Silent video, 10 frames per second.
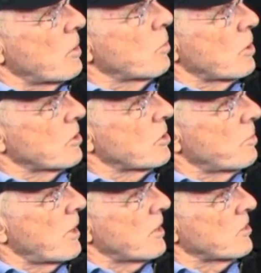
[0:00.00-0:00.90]
it works the
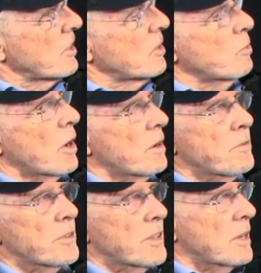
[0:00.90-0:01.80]
best. And the
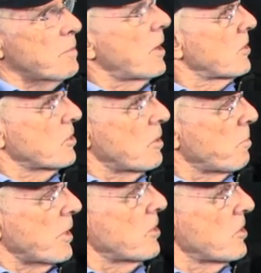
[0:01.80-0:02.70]
wonderful thing about some
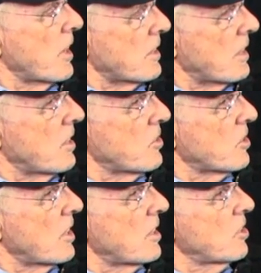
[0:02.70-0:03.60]
place like
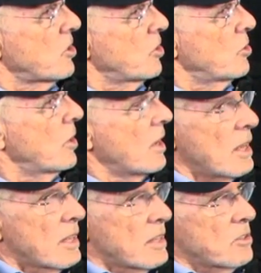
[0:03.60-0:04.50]
this, and
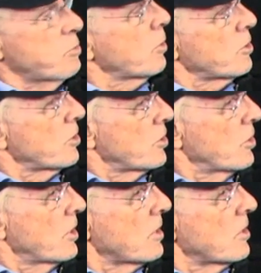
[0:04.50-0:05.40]
this is what you're
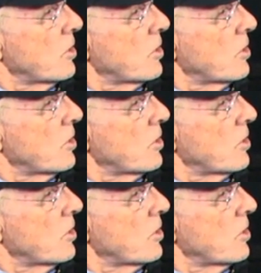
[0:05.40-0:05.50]
doing.